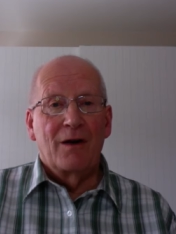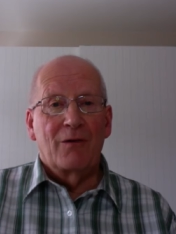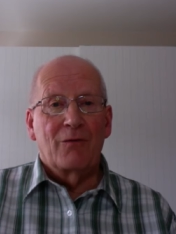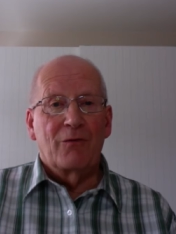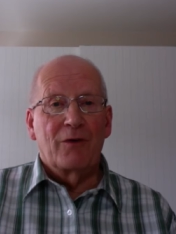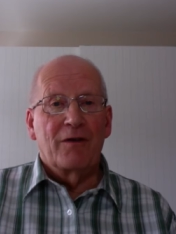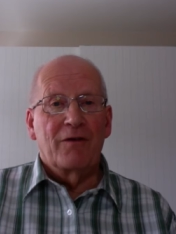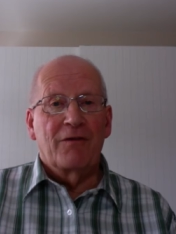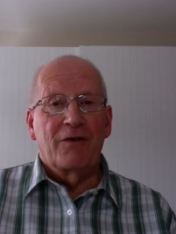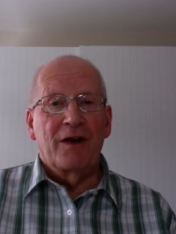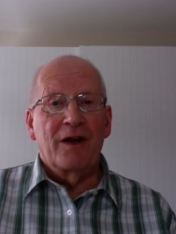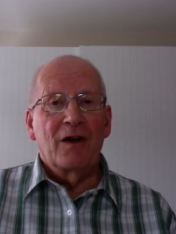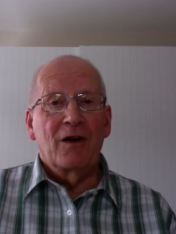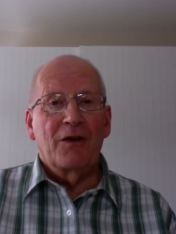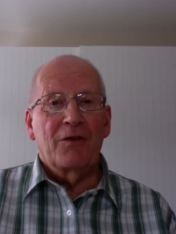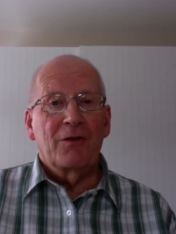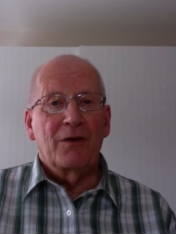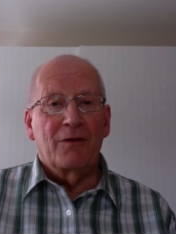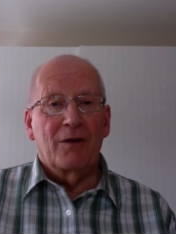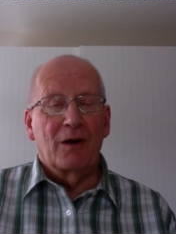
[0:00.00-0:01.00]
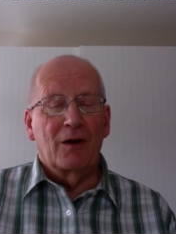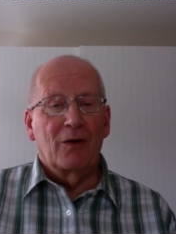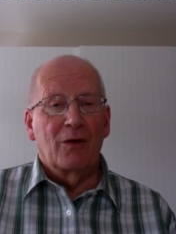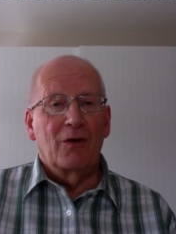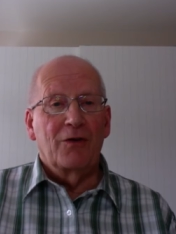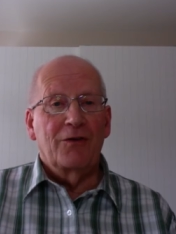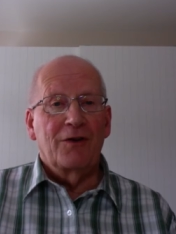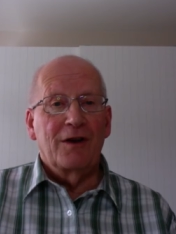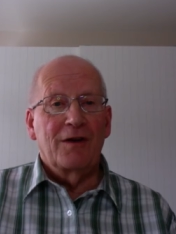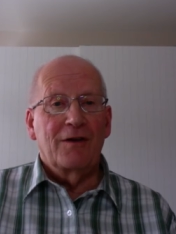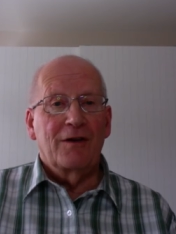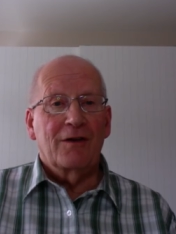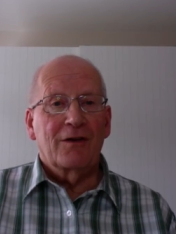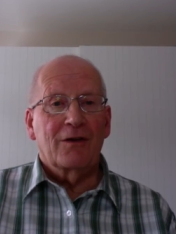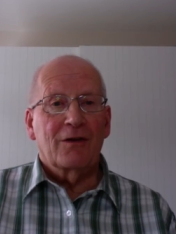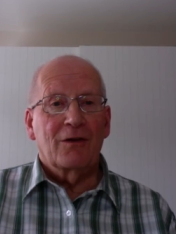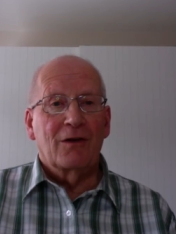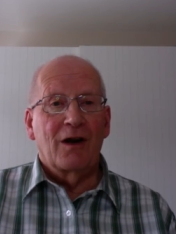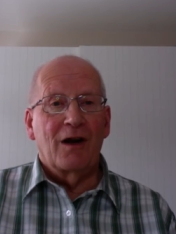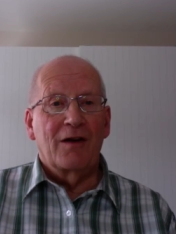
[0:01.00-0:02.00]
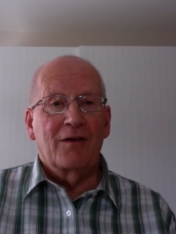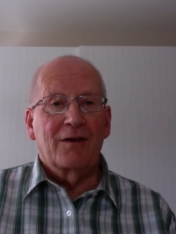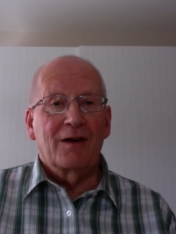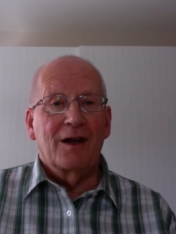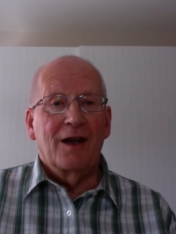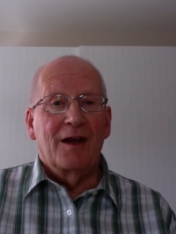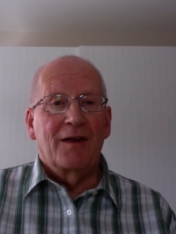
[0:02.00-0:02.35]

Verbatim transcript: revealed through the Lord Jesus Christ.